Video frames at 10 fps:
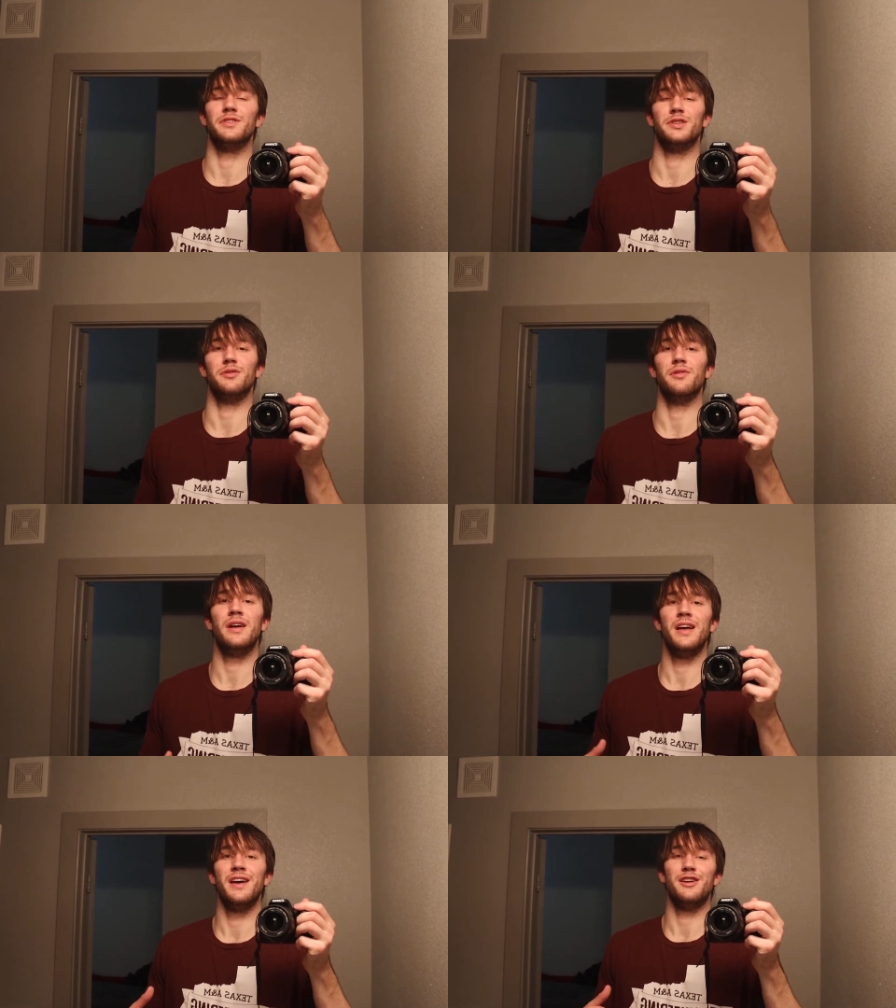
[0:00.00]
So
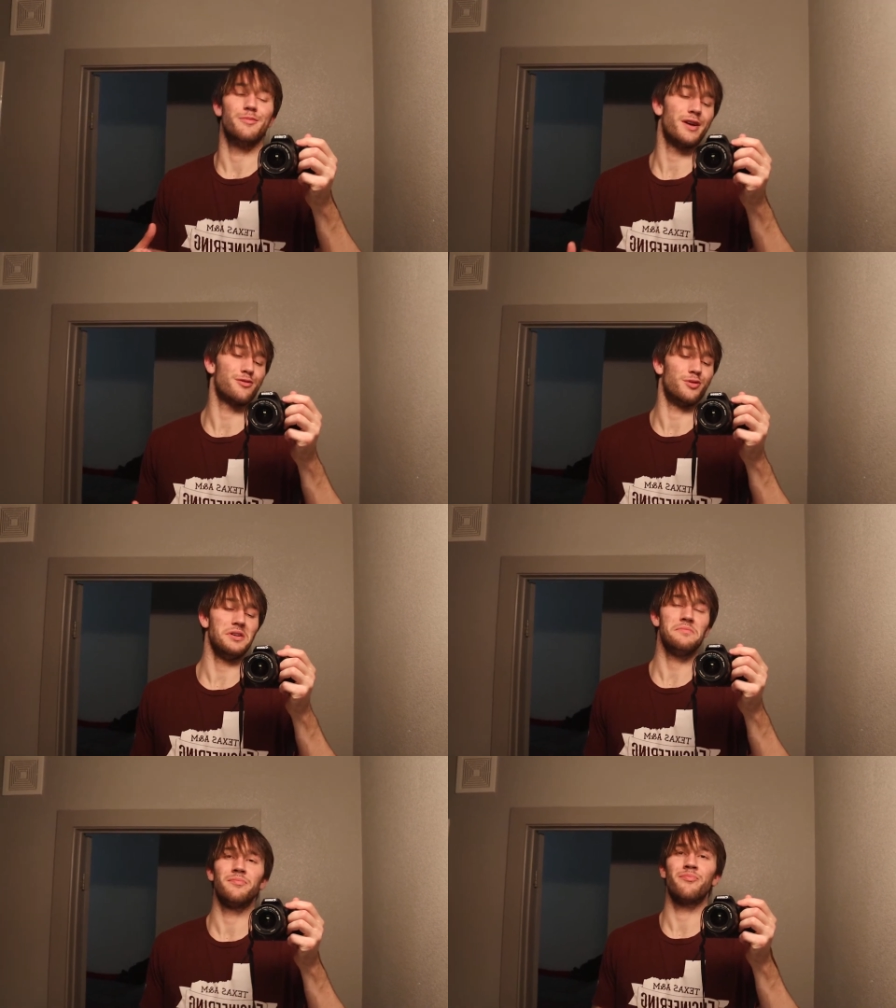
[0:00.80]
no matter
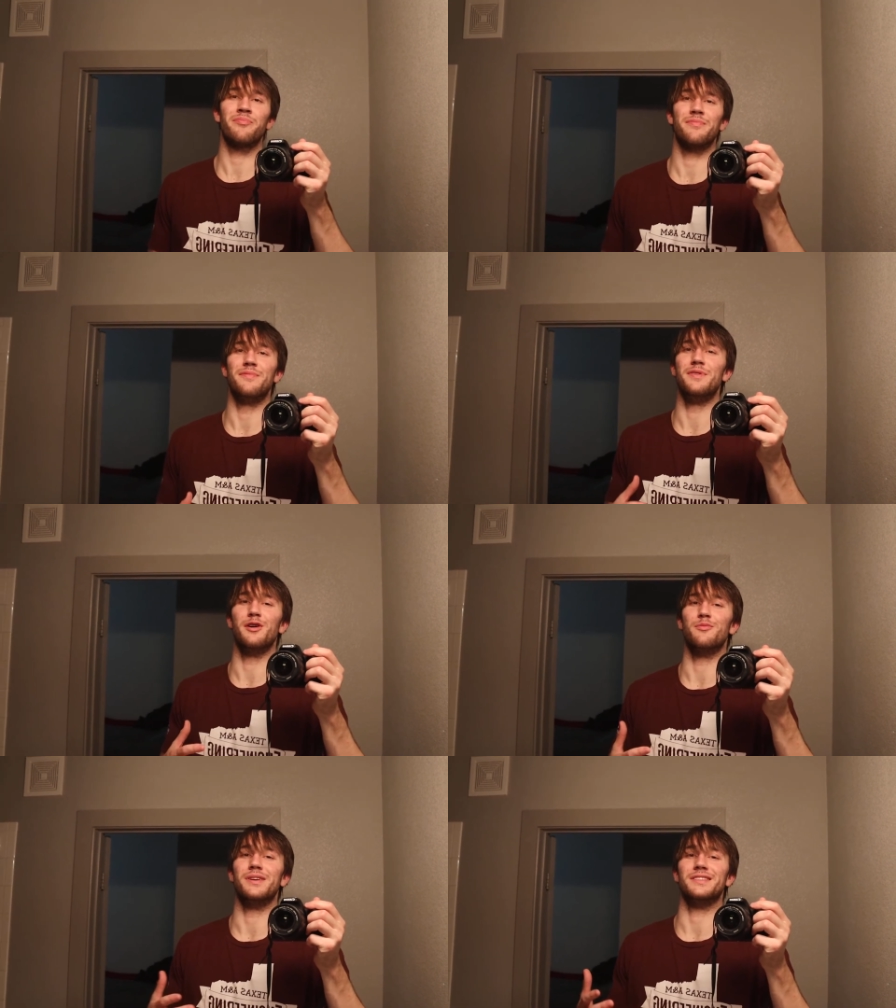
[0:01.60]
what,
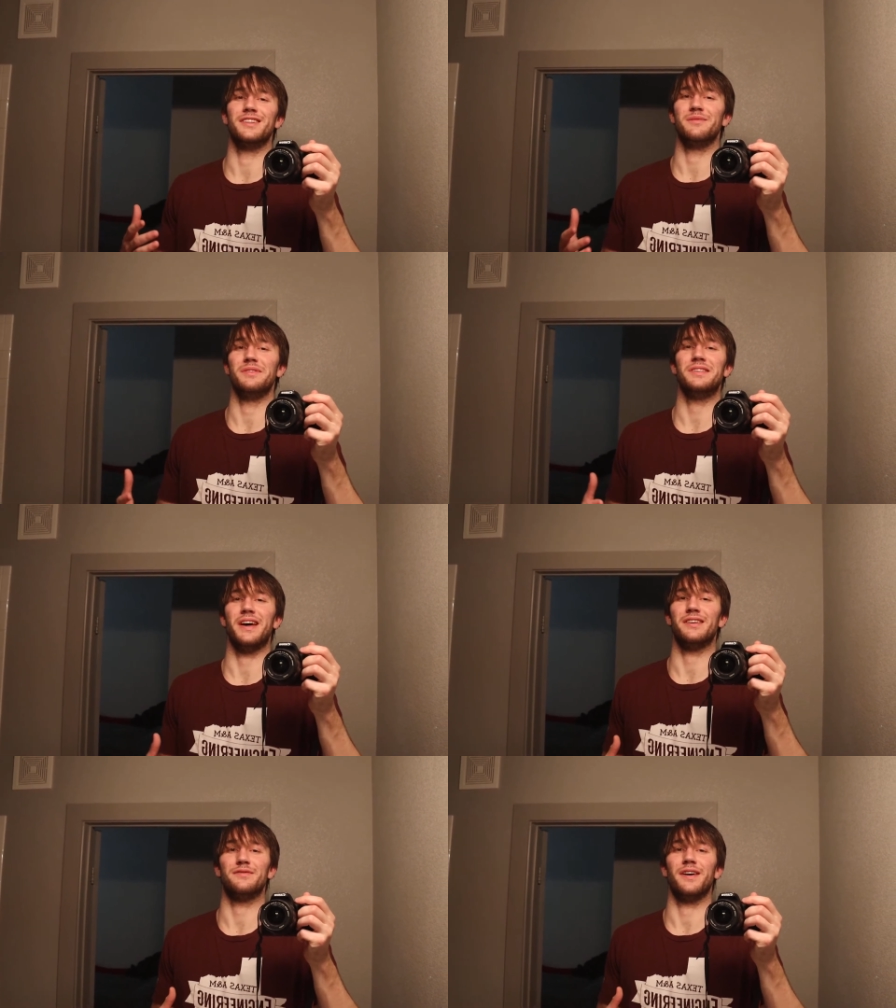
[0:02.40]
nobody's going to be
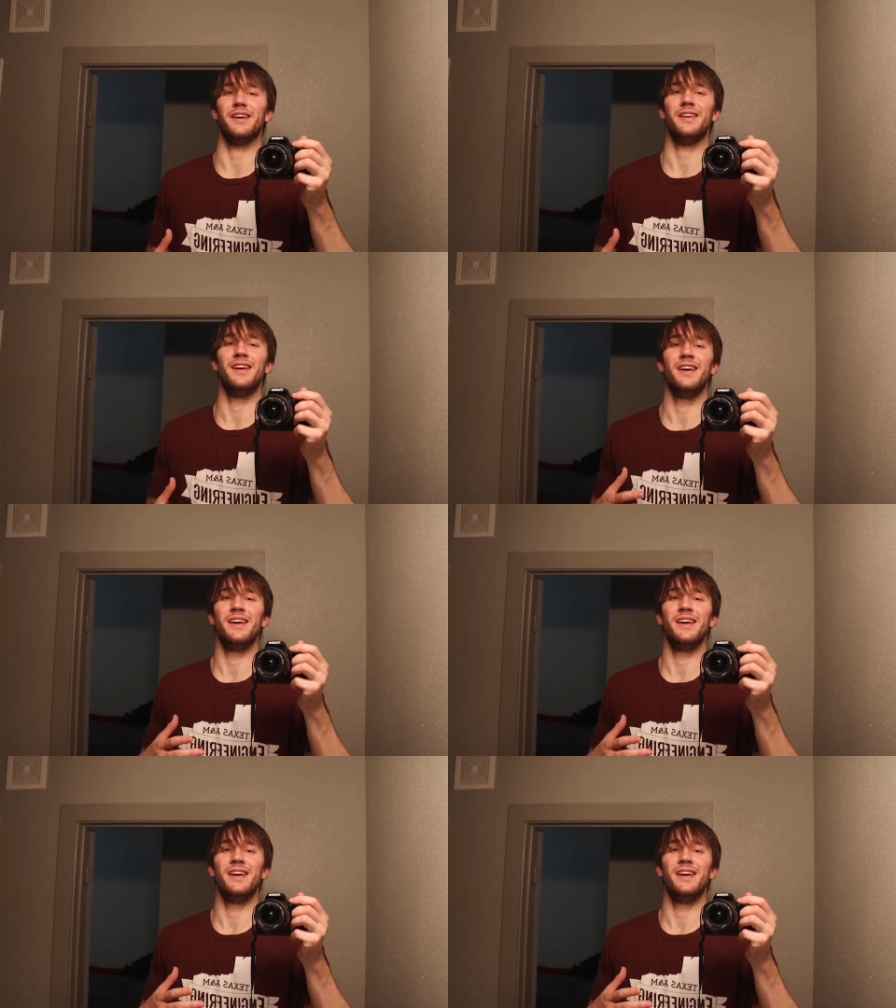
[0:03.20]
satisfied.